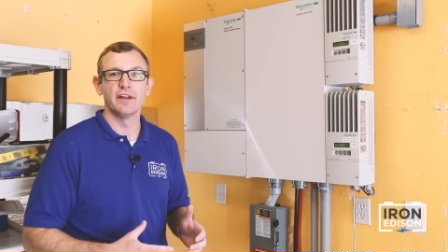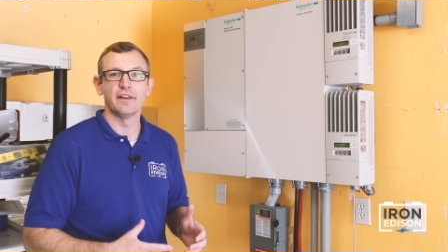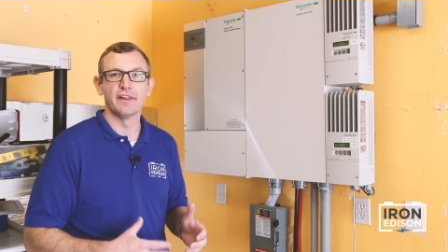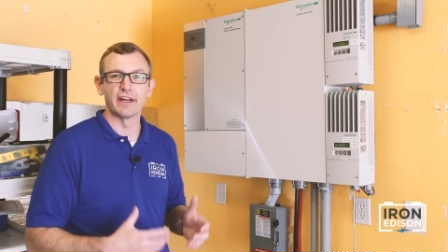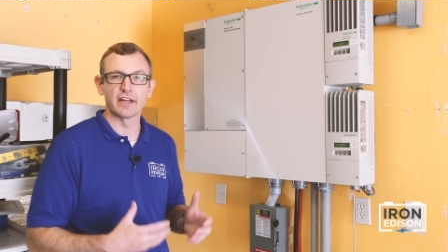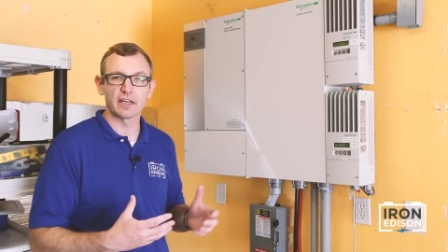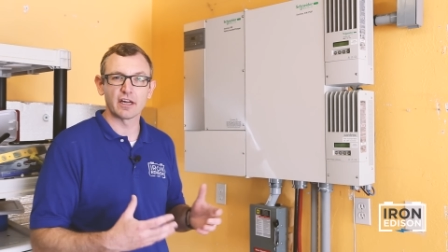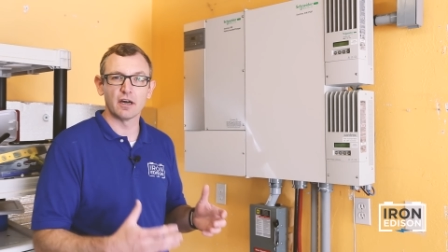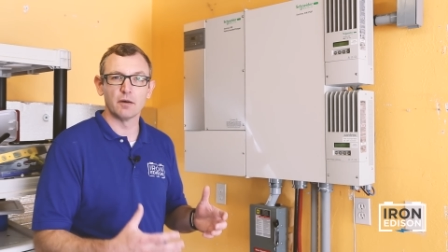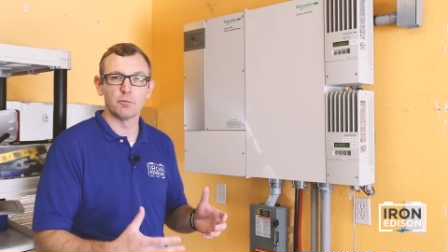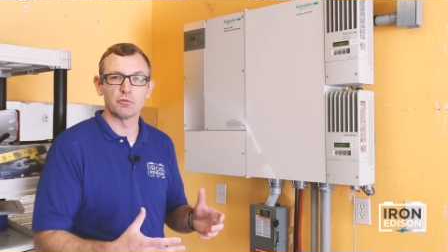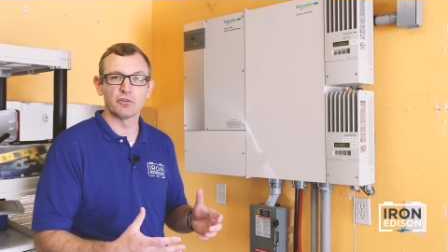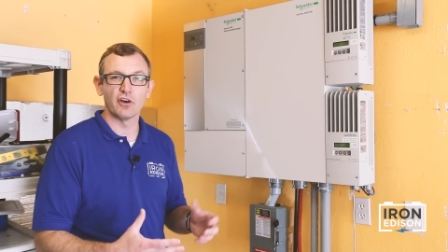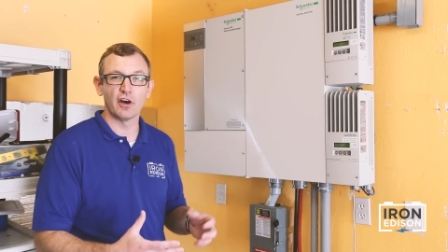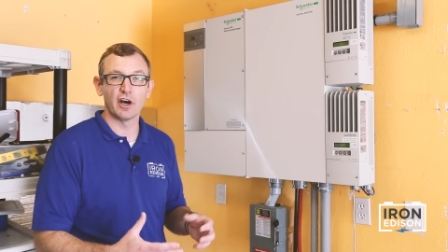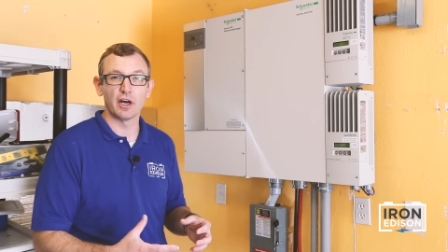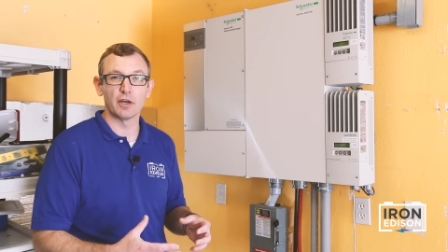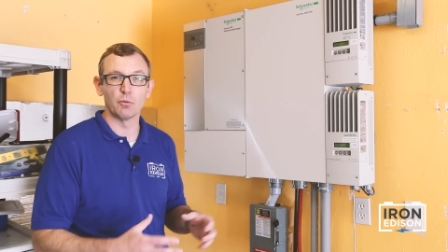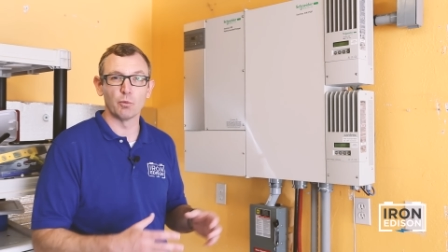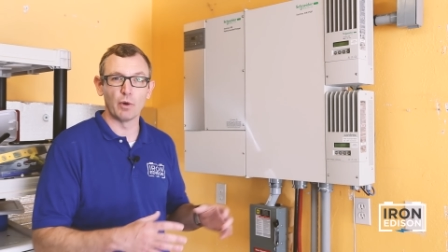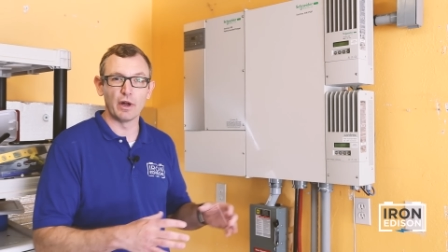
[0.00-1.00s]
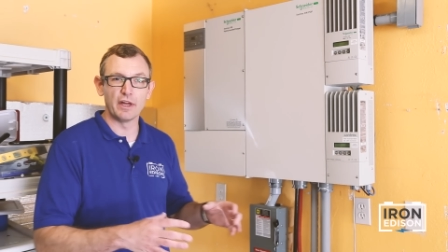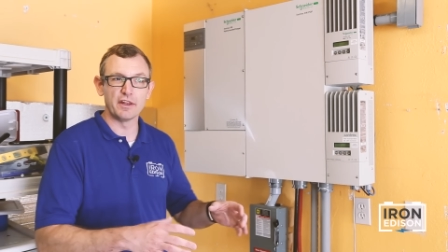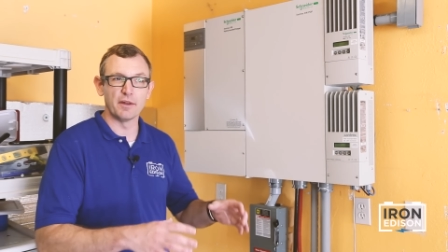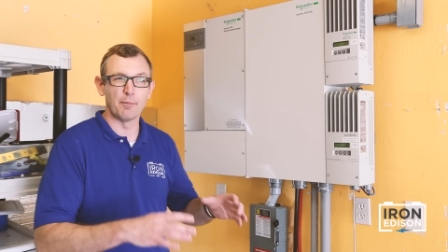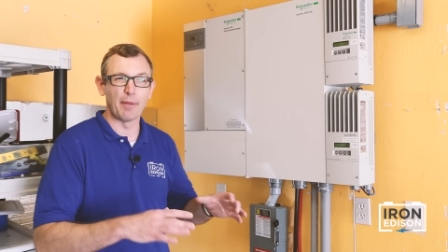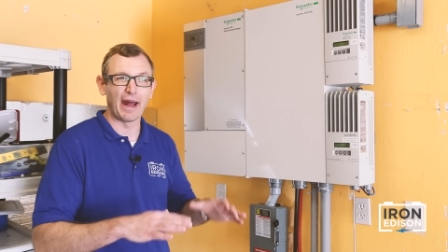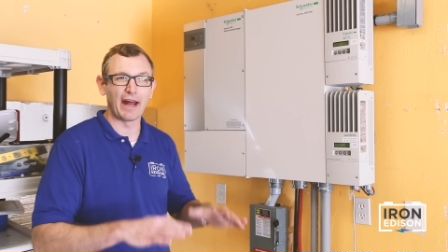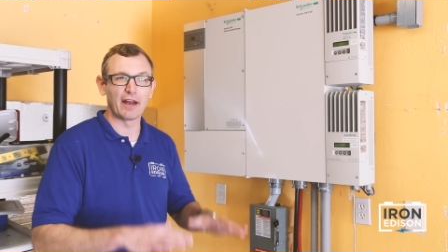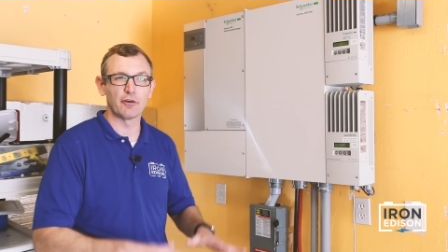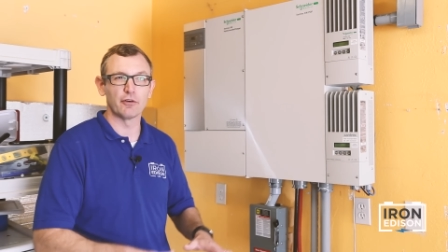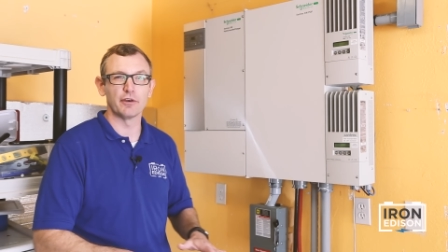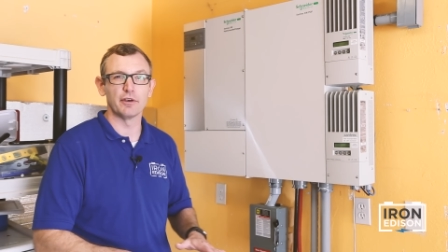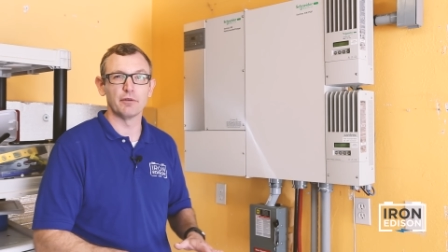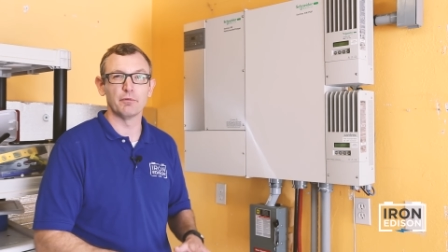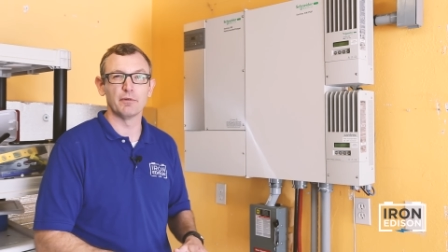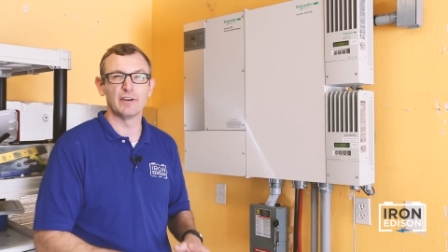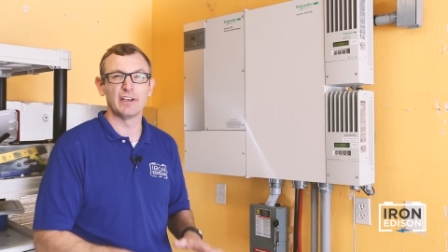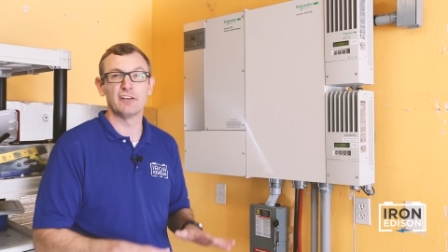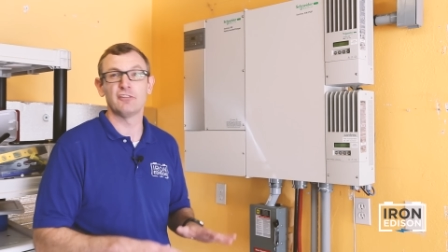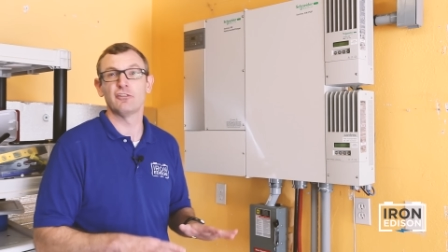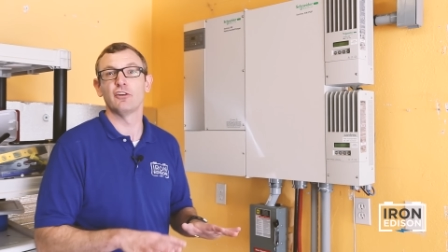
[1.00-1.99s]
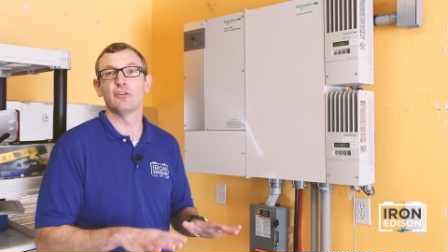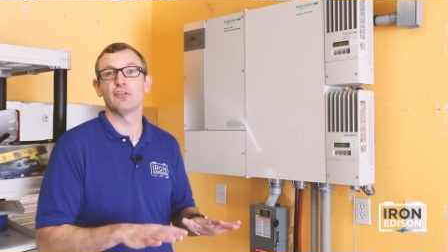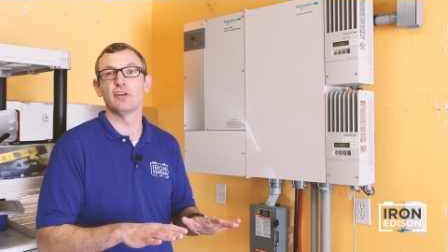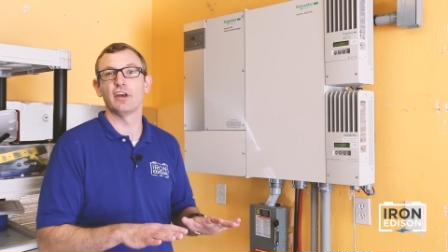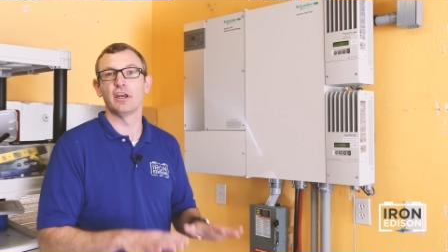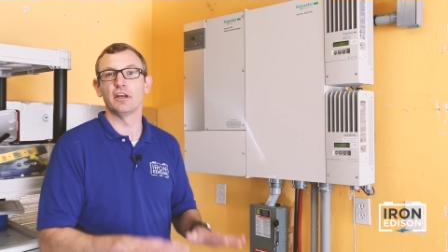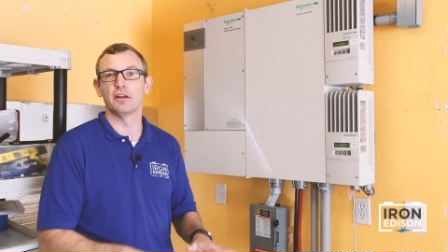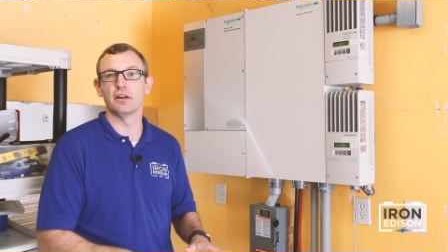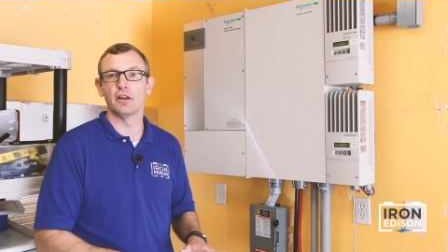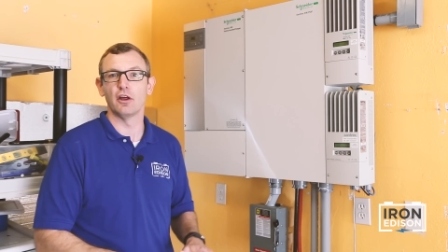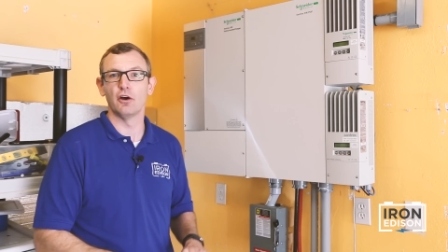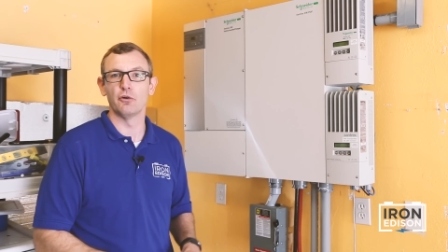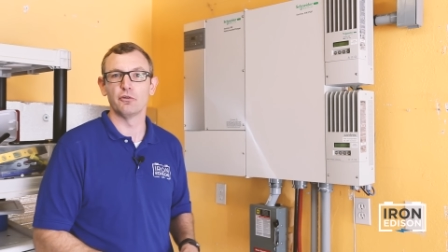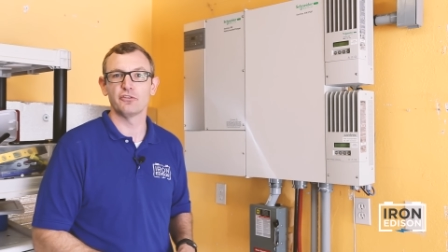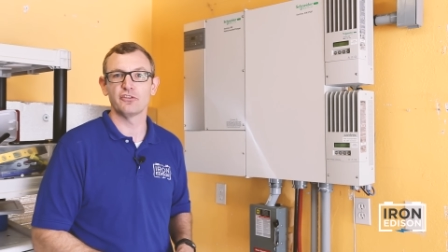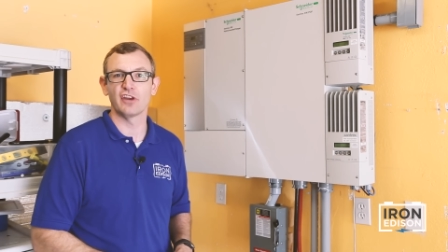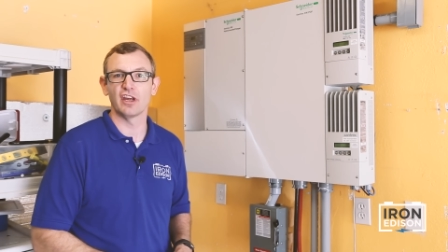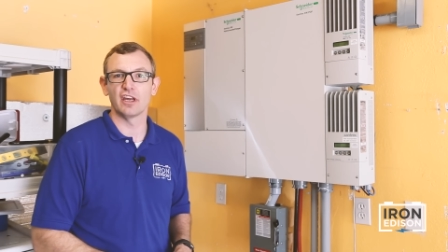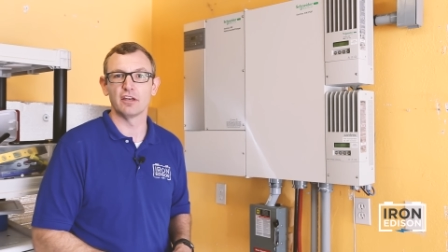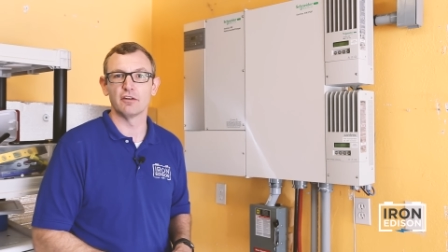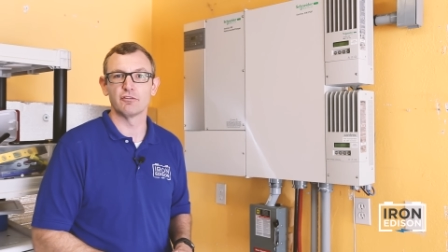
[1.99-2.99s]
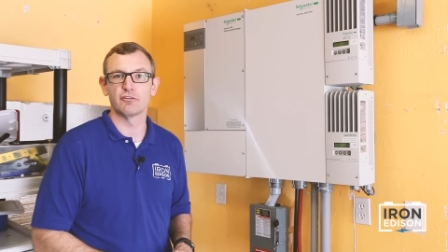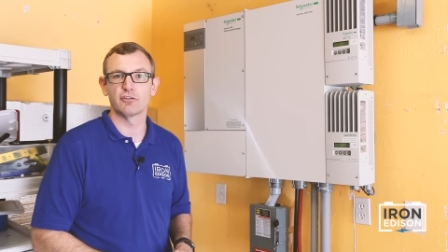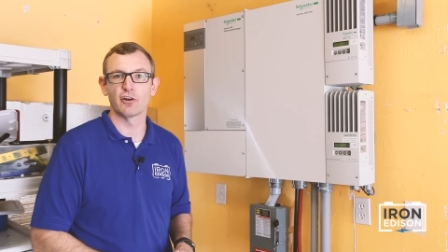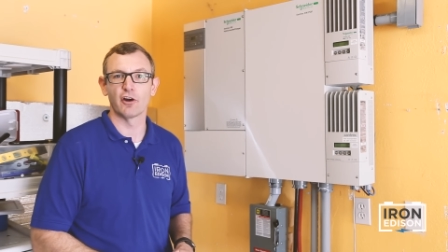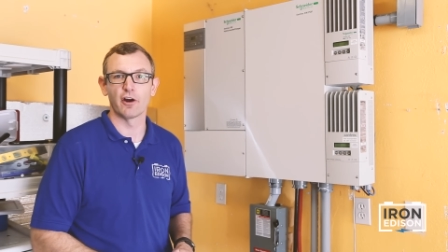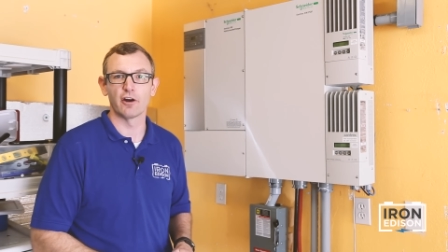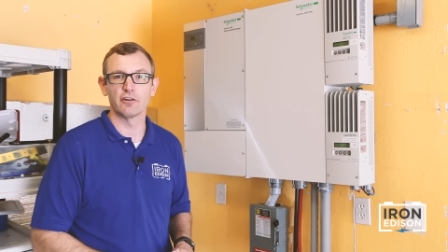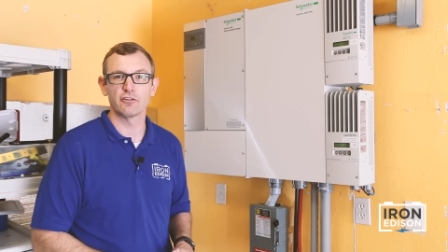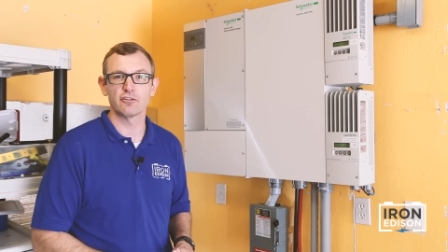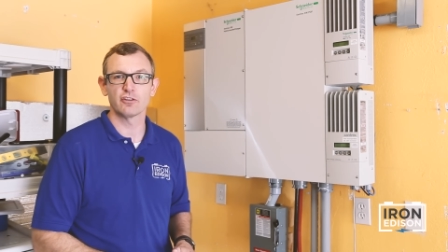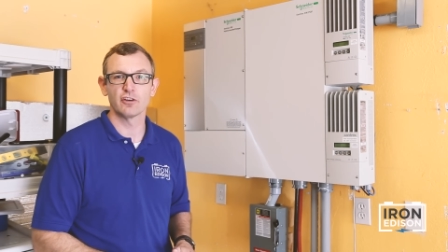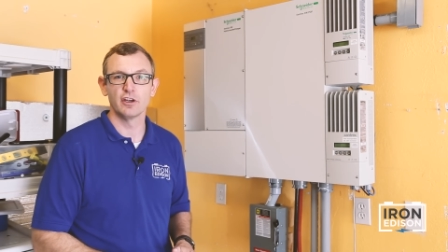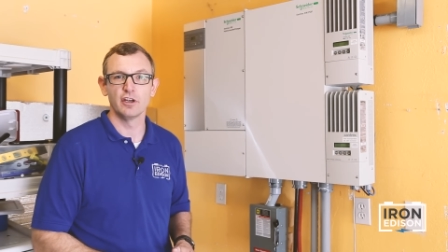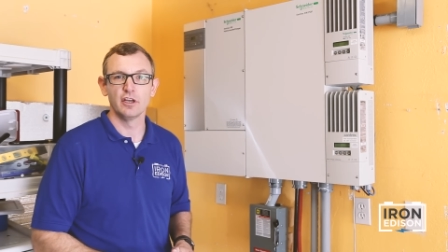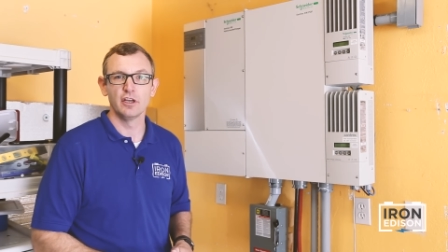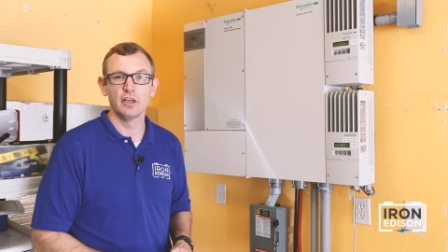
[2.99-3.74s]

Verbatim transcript: that comes on when the battery reaches a low state of charge.